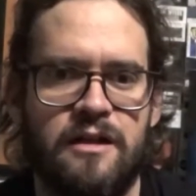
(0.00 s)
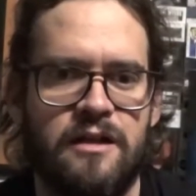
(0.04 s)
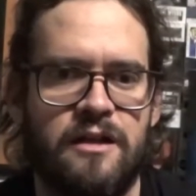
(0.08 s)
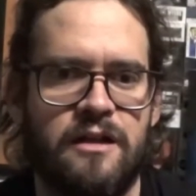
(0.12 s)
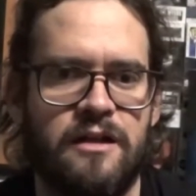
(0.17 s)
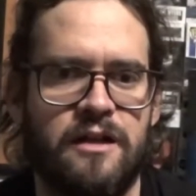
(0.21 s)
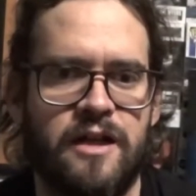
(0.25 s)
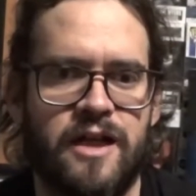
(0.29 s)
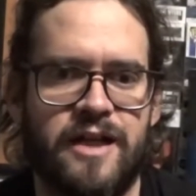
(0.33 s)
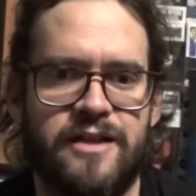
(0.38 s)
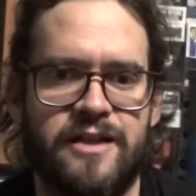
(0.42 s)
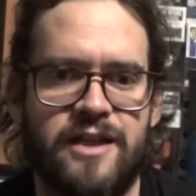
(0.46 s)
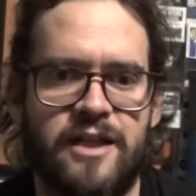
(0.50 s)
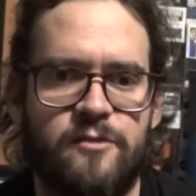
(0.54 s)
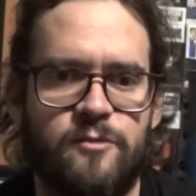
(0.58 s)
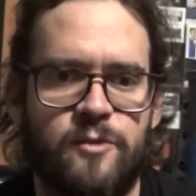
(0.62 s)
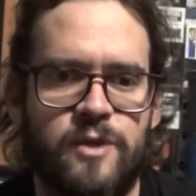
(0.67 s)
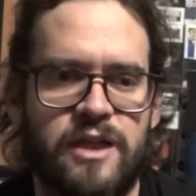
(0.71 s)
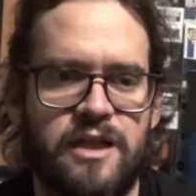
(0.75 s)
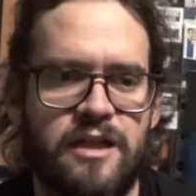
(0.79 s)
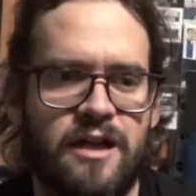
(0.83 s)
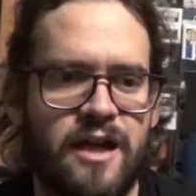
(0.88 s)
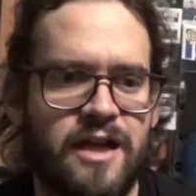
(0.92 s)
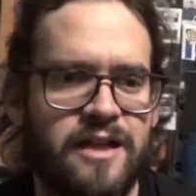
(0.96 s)
And then we
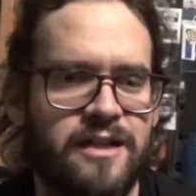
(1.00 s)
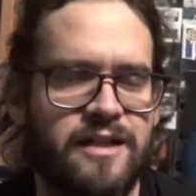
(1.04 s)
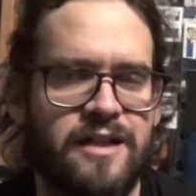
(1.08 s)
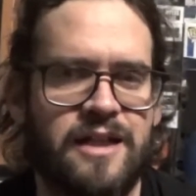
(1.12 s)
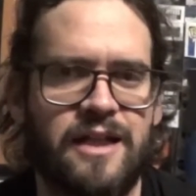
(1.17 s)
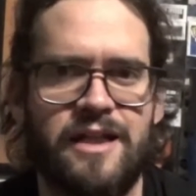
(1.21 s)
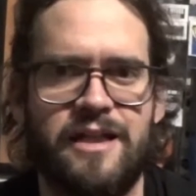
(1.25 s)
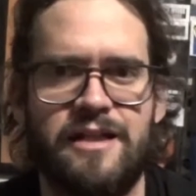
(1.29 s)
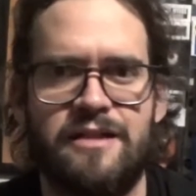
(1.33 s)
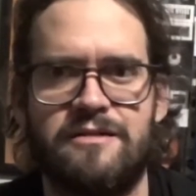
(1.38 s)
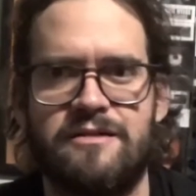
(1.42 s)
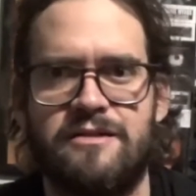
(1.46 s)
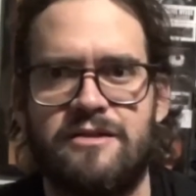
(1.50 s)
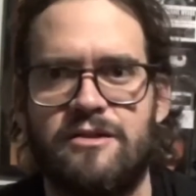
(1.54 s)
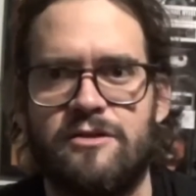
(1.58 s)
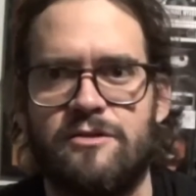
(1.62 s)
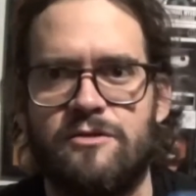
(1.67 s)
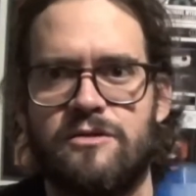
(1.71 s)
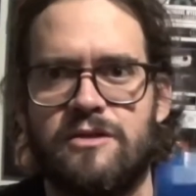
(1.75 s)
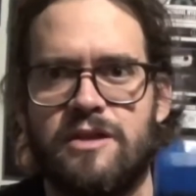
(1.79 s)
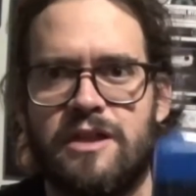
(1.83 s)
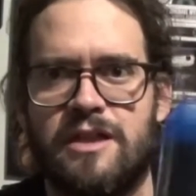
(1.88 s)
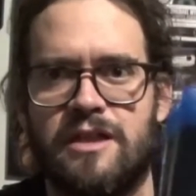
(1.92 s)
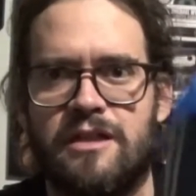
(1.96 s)
kind of get
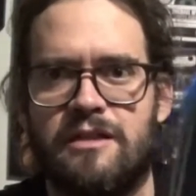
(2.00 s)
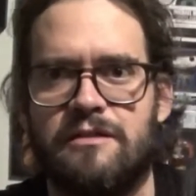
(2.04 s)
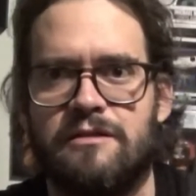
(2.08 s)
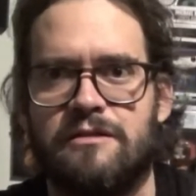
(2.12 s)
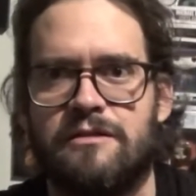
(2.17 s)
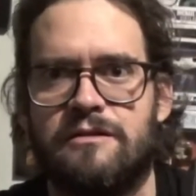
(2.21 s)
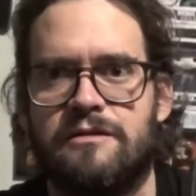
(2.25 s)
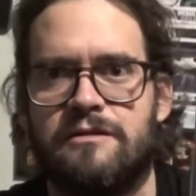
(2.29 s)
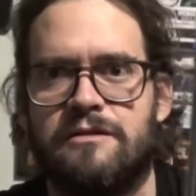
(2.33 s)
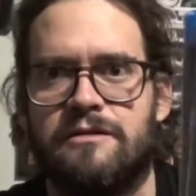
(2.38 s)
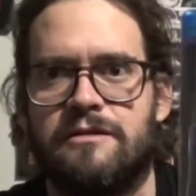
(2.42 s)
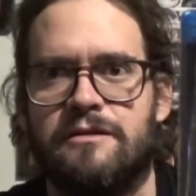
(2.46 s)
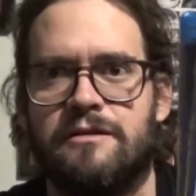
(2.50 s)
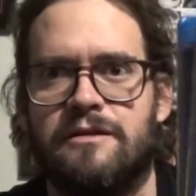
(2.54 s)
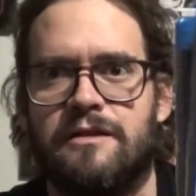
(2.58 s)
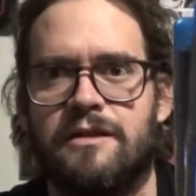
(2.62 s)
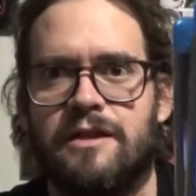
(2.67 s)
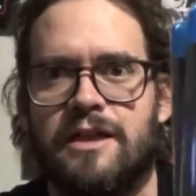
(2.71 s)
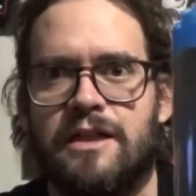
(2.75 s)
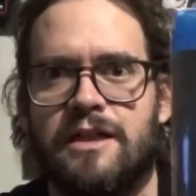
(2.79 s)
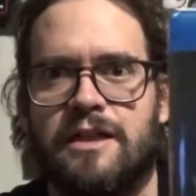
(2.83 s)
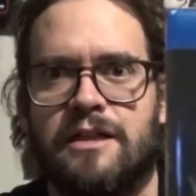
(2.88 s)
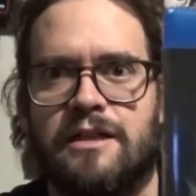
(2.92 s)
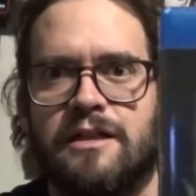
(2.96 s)
into the
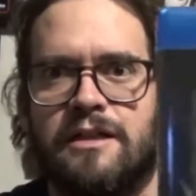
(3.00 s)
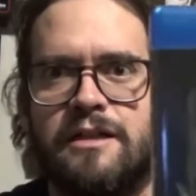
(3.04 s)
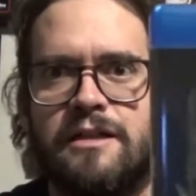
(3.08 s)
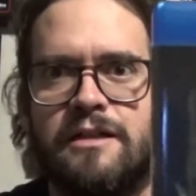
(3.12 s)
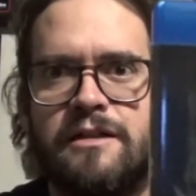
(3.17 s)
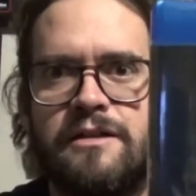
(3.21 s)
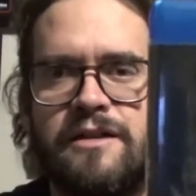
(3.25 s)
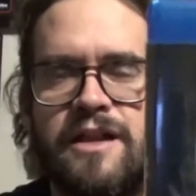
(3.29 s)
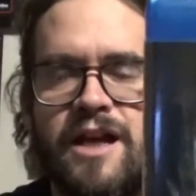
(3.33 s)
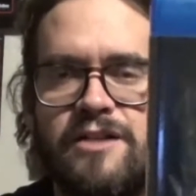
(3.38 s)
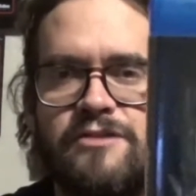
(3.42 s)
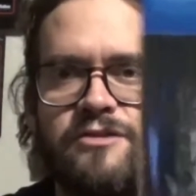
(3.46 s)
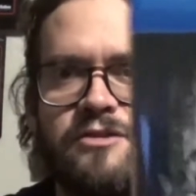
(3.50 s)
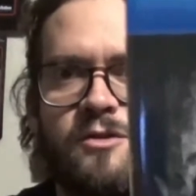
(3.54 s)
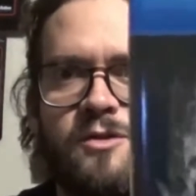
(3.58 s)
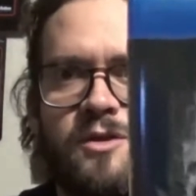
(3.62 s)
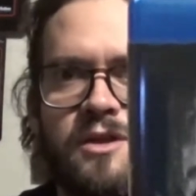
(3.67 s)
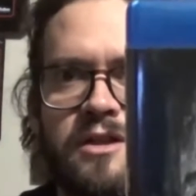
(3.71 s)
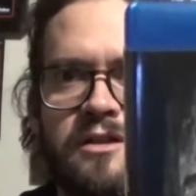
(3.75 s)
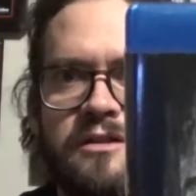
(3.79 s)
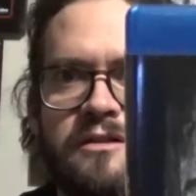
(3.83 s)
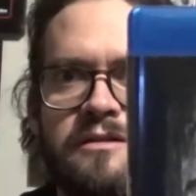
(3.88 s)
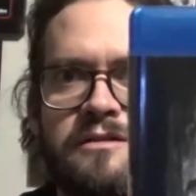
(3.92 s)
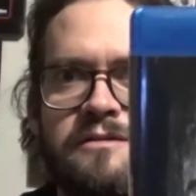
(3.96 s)
not so
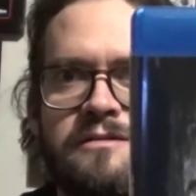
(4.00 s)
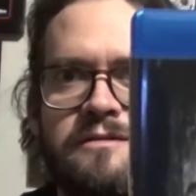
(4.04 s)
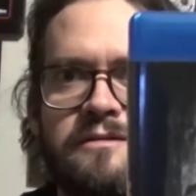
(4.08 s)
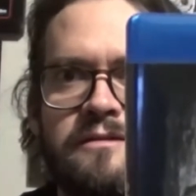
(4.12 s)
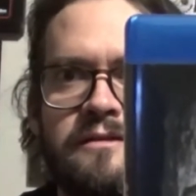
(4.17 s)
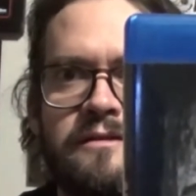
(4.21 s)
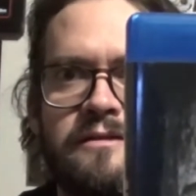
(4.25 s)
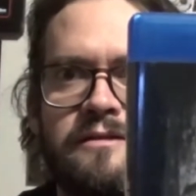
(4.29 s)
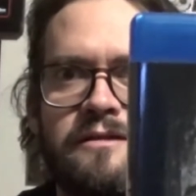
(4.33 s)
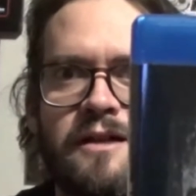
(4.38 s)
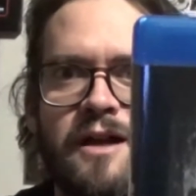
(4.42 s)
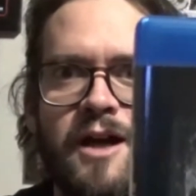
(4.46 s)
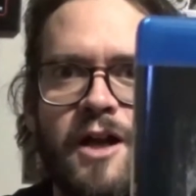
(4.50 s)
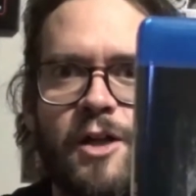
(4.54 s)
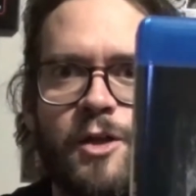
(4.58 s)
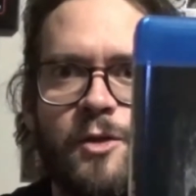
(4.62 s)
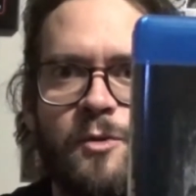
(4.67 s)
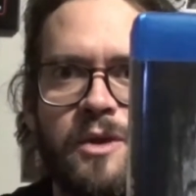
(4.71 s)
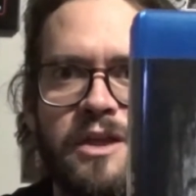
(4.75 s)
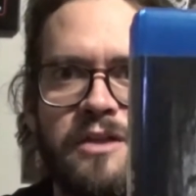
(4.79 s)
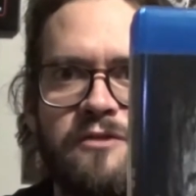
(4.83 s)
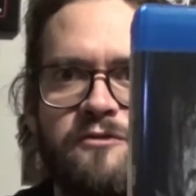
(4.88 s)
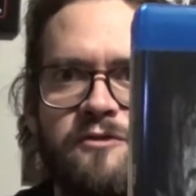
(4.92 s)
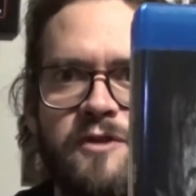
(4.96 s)
good
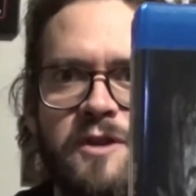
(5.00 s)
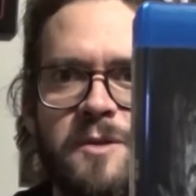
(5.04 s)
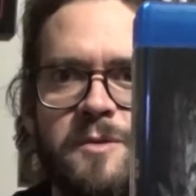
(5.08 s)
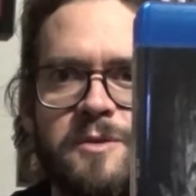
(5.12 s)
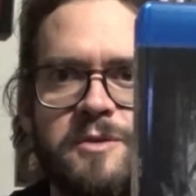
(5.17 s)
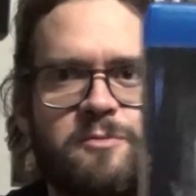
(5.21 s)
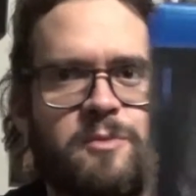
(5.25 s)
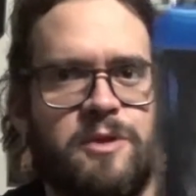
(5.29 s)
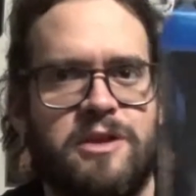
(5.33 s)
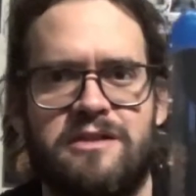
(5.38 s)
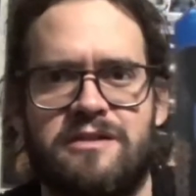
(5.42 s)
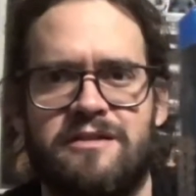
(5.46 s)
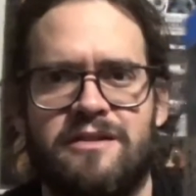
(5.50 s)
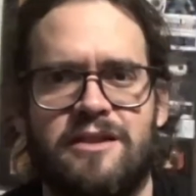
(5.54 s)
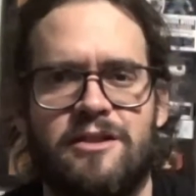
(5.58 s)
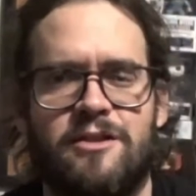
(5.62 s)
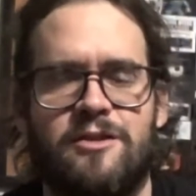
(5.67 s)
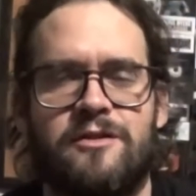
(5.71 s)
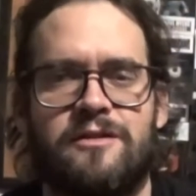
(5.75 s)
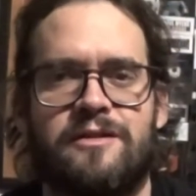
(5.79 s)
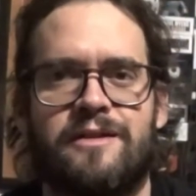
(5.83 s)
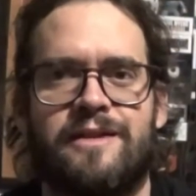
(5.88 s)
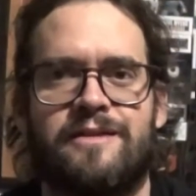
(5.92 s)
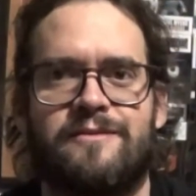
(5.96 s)
Halloween films, but
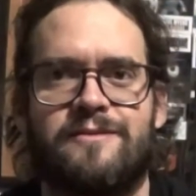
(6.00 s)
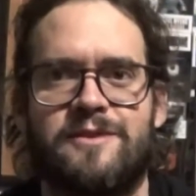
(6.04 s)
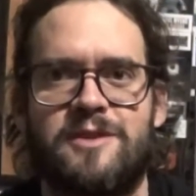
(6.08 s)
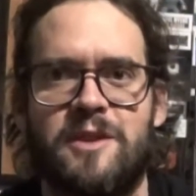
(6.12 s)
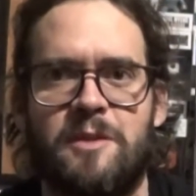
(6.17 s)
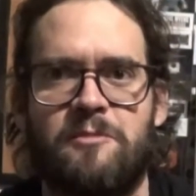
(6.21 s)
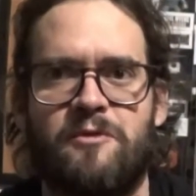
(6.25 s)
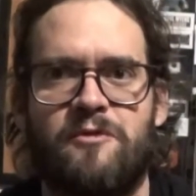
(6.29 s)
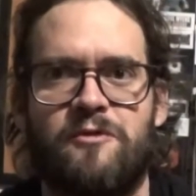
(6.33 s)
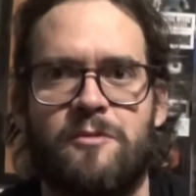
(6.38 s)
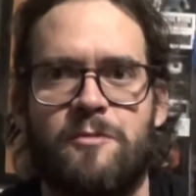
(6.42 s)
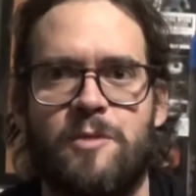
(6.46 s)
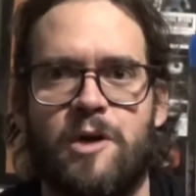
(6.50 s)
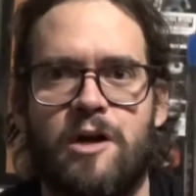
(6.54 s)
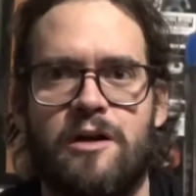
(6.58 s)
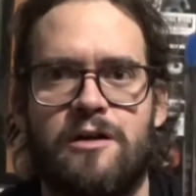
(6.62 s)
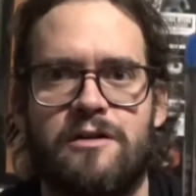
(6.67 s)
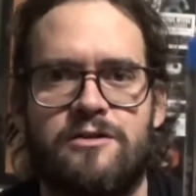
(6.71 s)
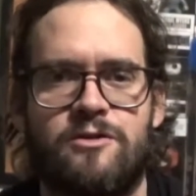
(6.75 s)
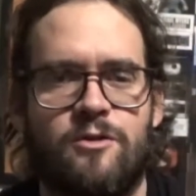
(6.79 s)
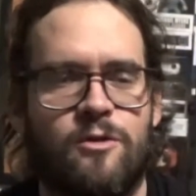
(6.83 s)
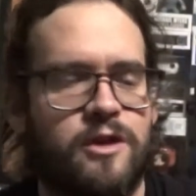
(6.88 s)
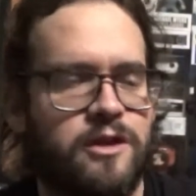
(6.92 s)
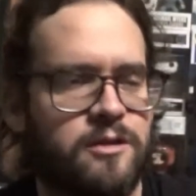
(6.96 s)
still some of them are
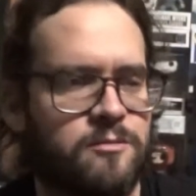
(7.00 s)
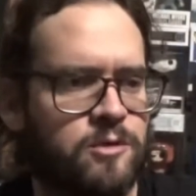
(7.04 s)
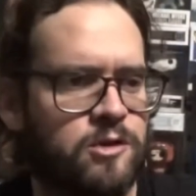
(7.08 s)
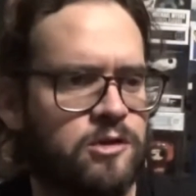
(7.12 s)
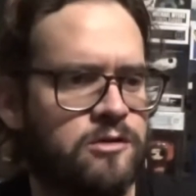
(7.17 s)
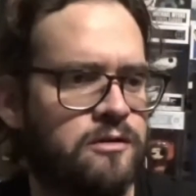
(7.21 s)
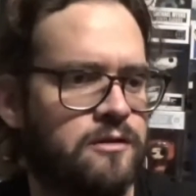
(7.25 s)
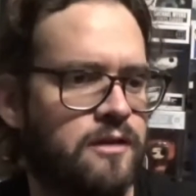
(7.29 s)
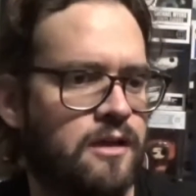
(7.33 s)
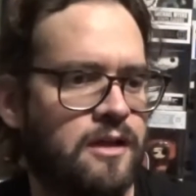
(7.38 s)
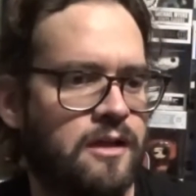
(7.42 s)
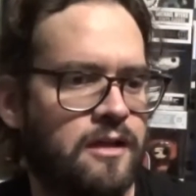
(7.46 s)
enjoyable.